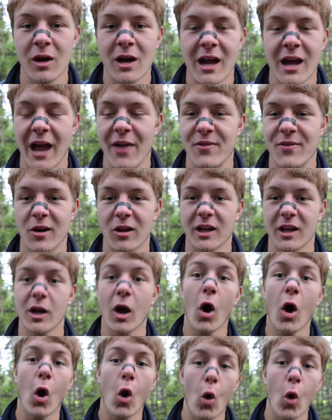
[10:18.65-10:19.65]
And they're like,
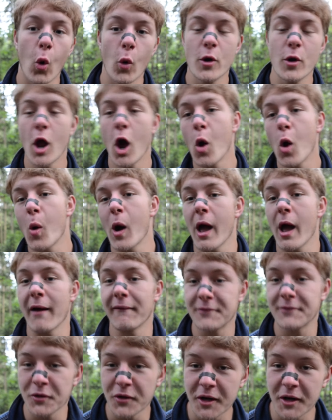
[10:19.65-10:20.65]
oh no, I have
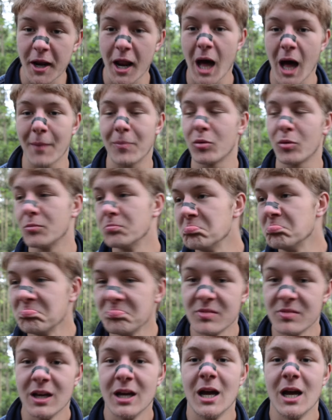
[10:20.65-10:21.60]
to eat an apple. Mm.